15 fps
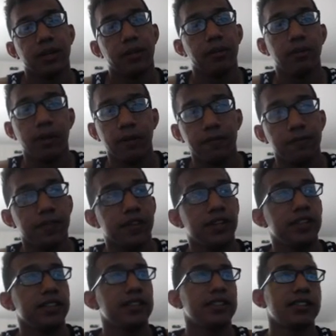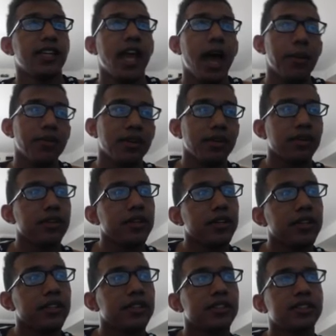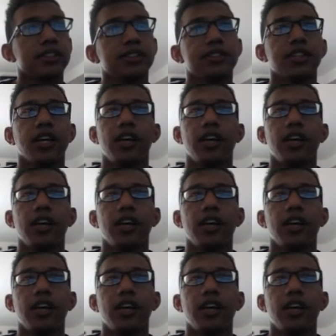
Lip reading: Melfi's, Captain Hook's,